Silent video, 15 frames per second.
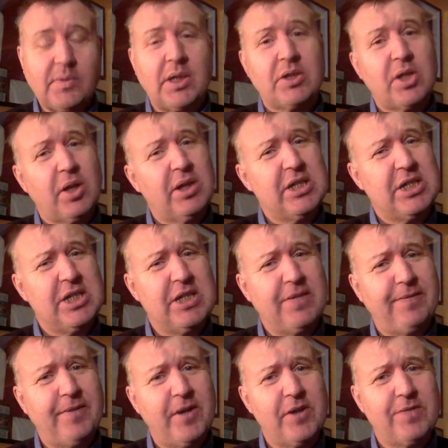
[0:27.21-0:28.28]
So this is the
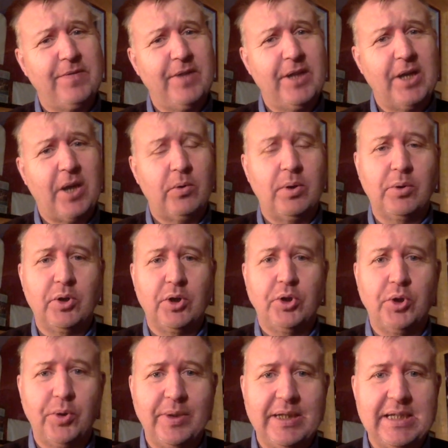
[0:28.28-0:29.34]
first video I'm going to
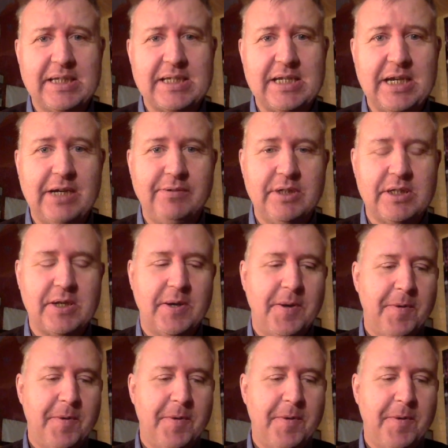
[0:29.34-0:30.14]
do in this series.